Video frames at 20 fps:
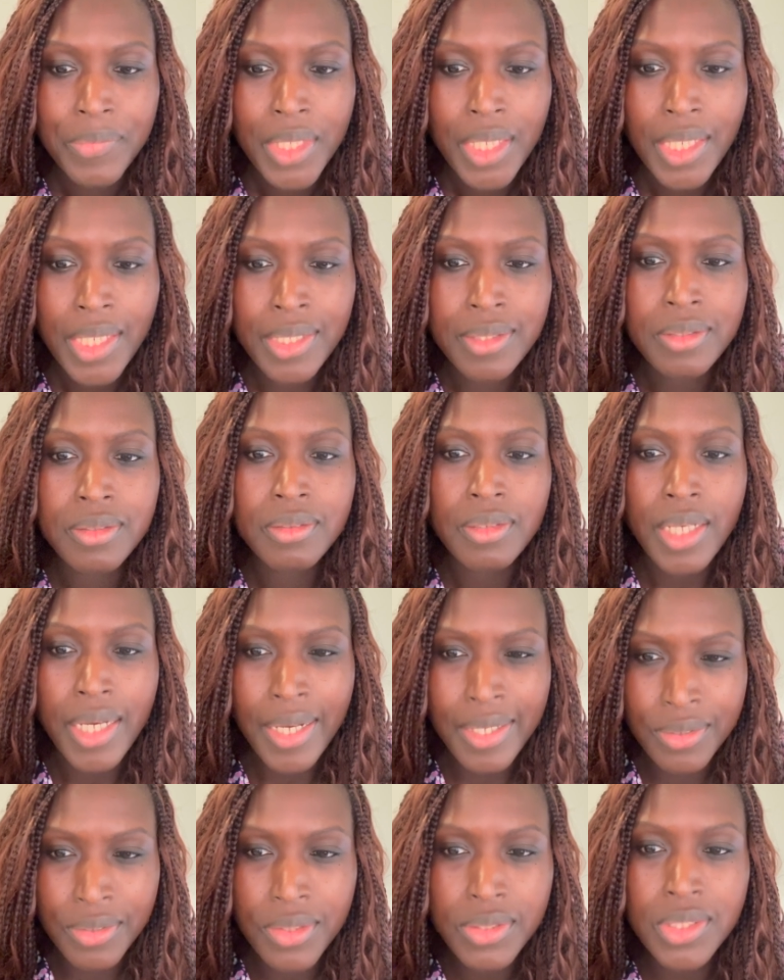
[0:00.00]
and
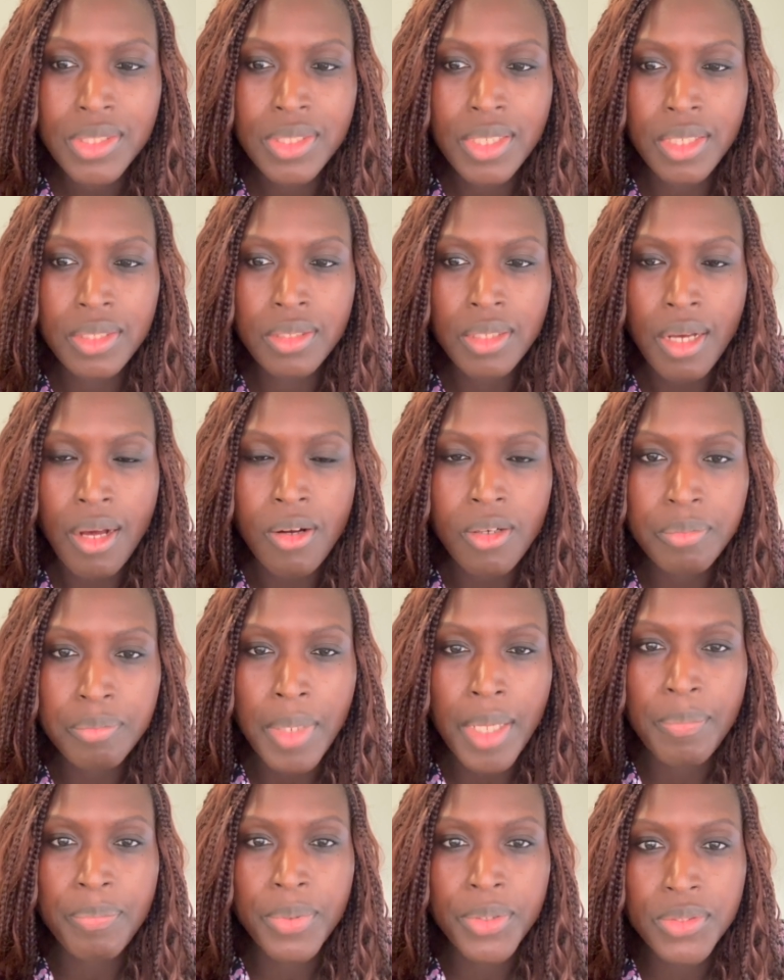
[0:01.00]
understand how
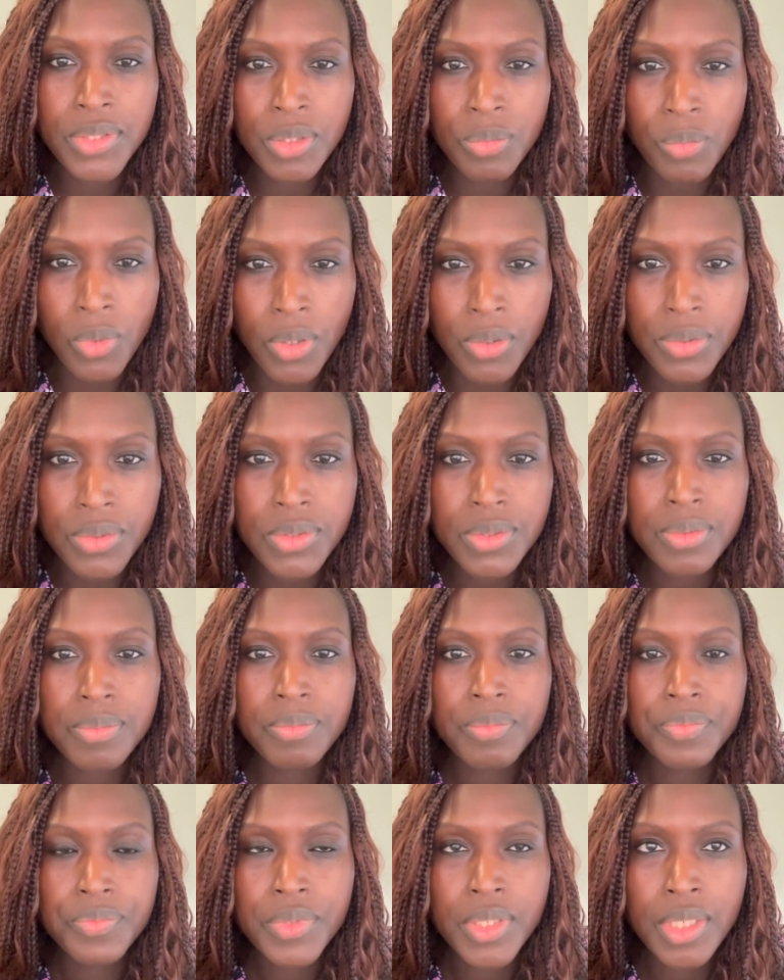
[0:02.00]
my body works.
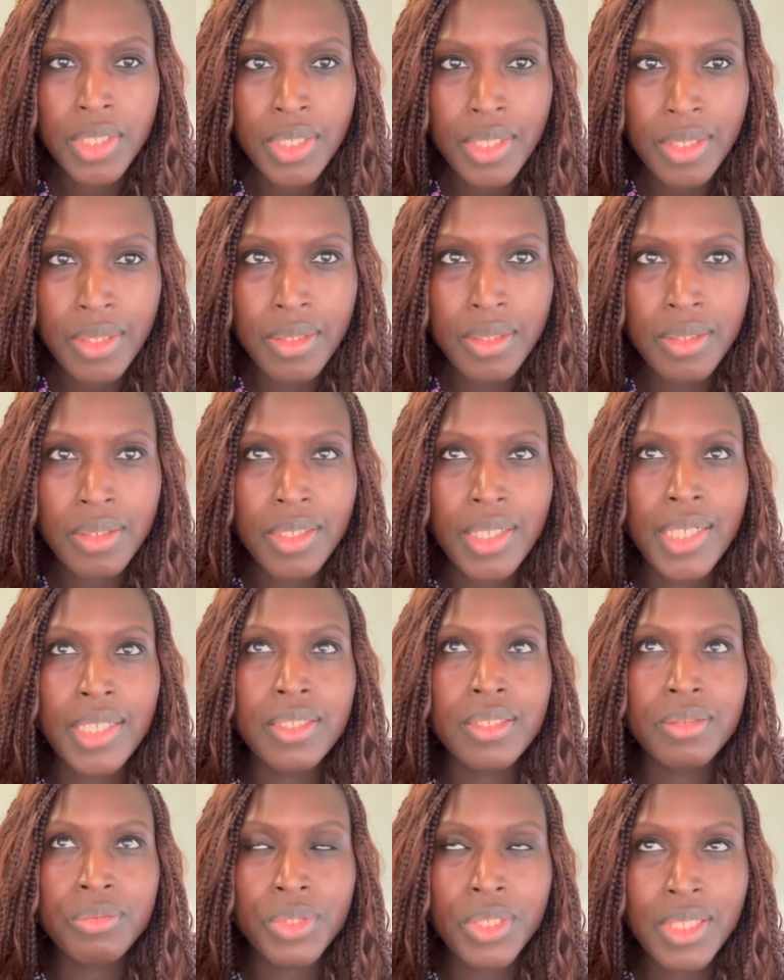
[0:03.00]

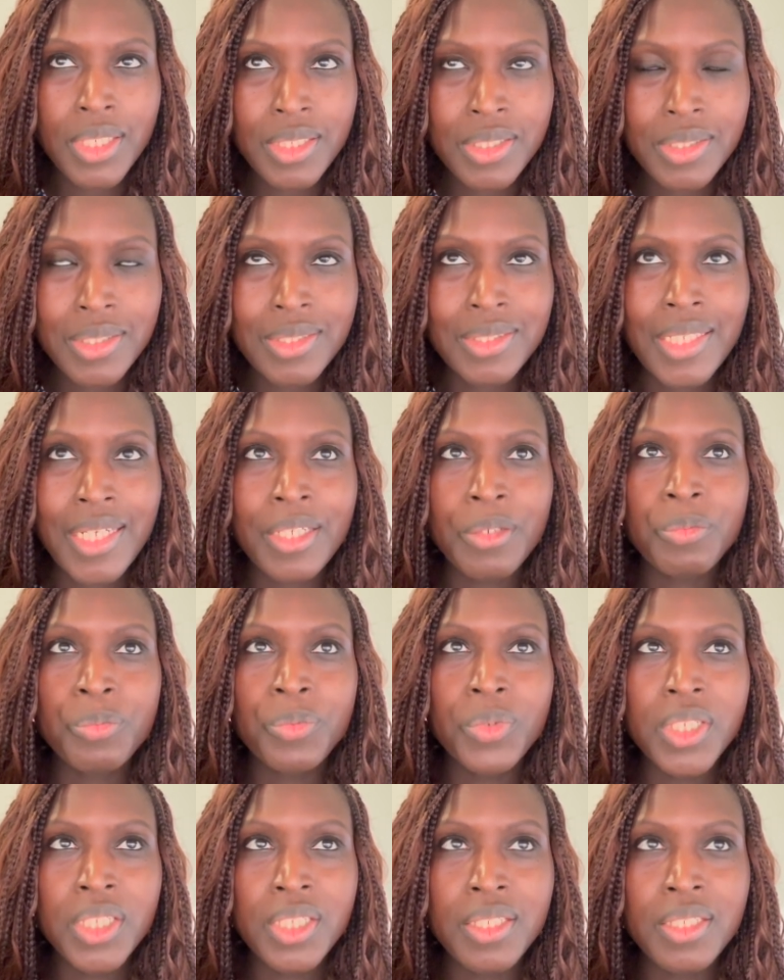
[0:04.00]
I realized that I
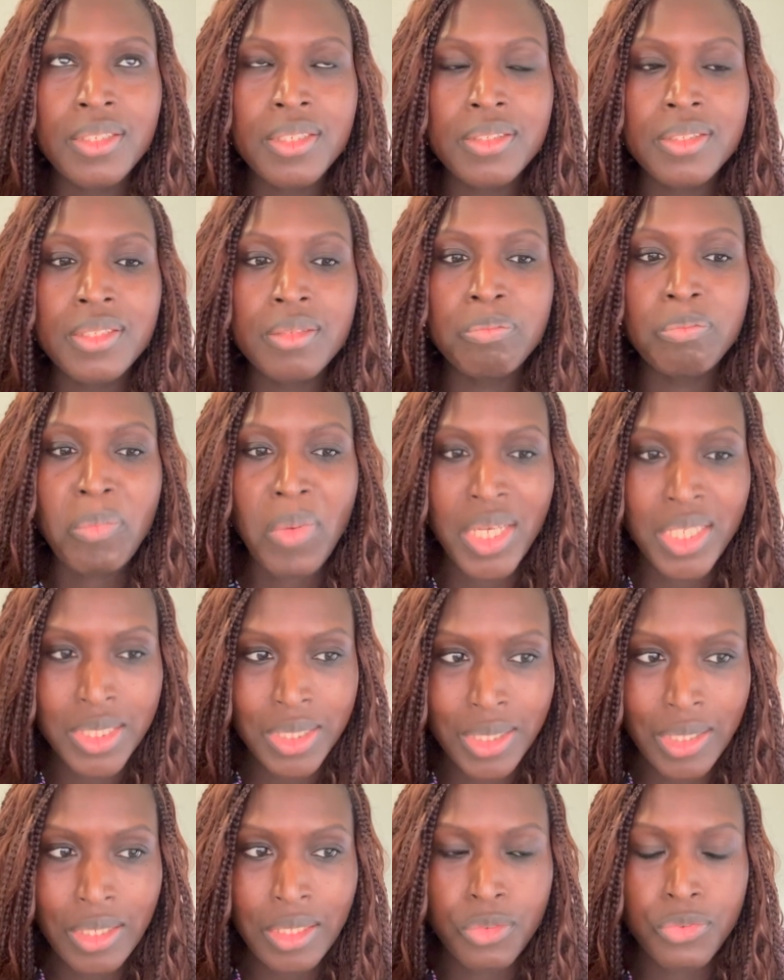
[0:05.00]
really needed
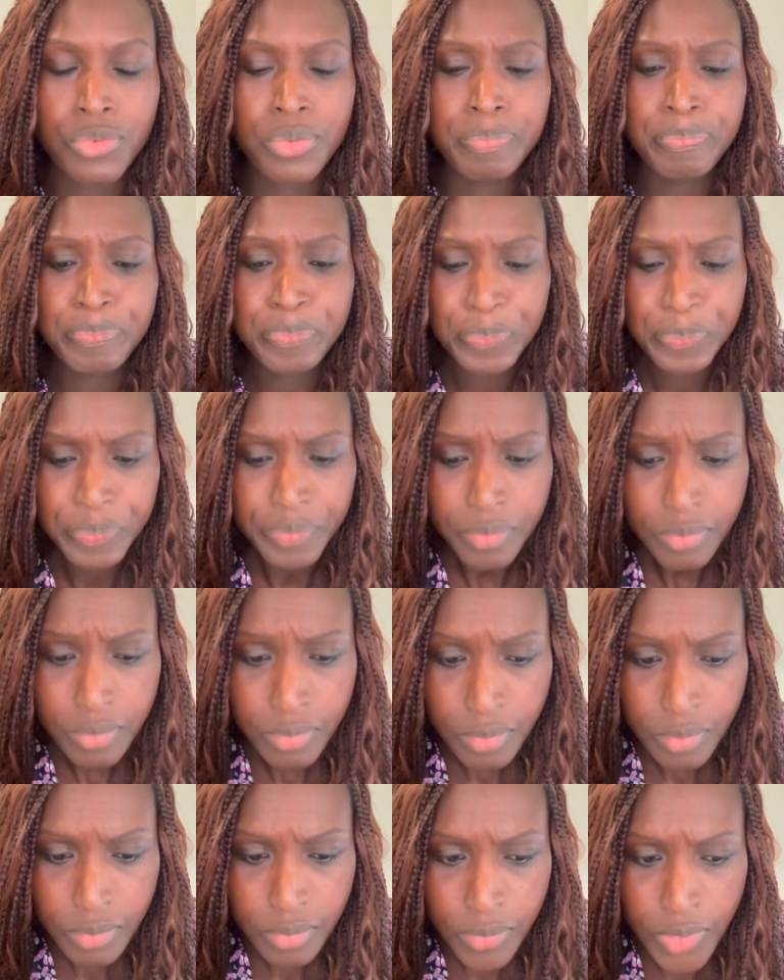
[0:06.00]
myself
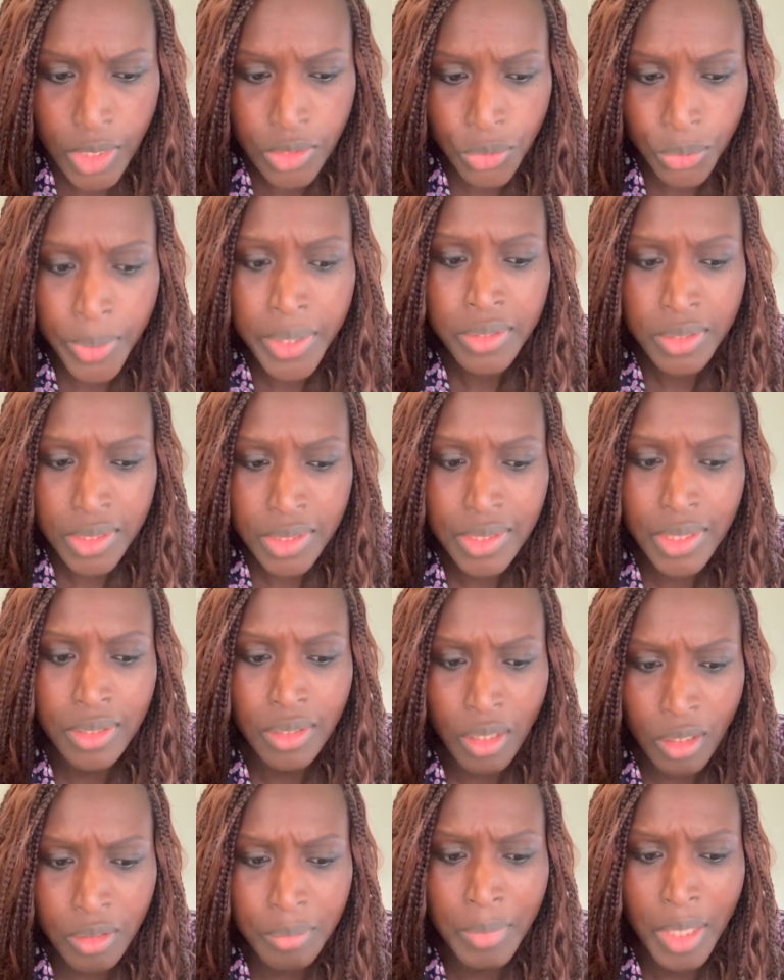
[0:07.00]
to
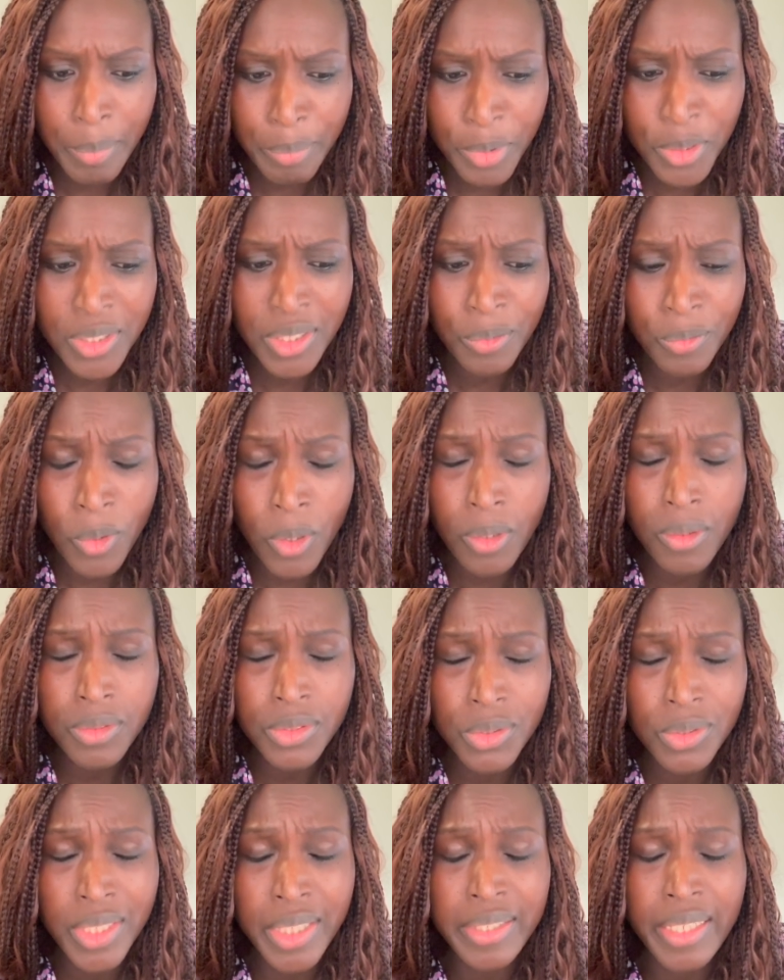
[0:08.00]
understand how my body
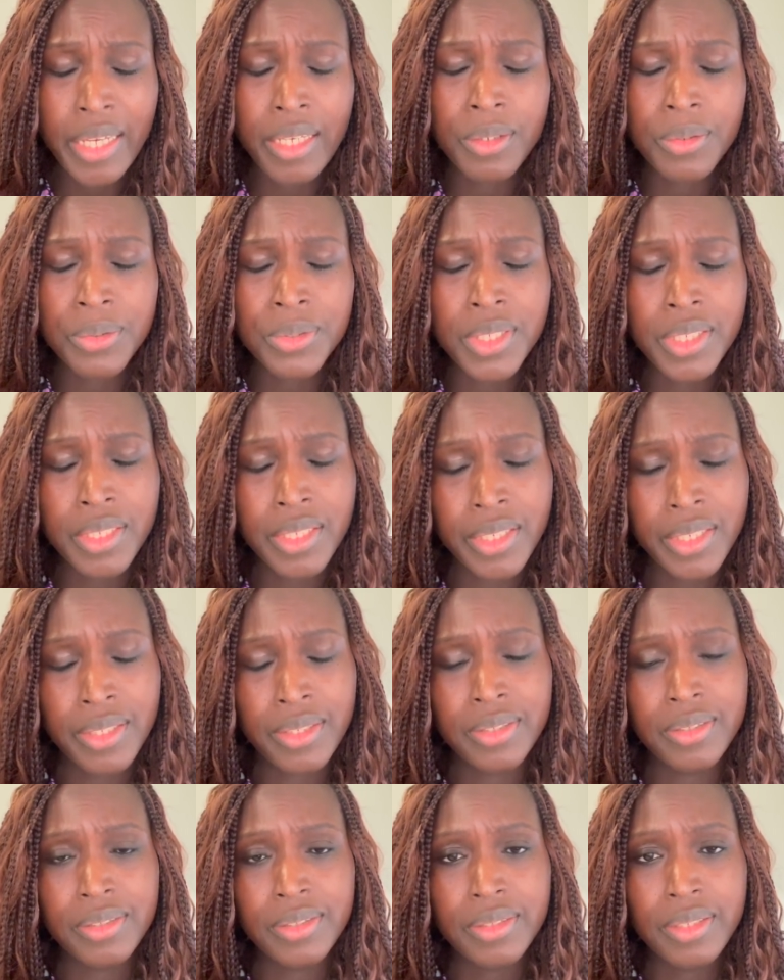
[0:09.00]
works so that I could heal it.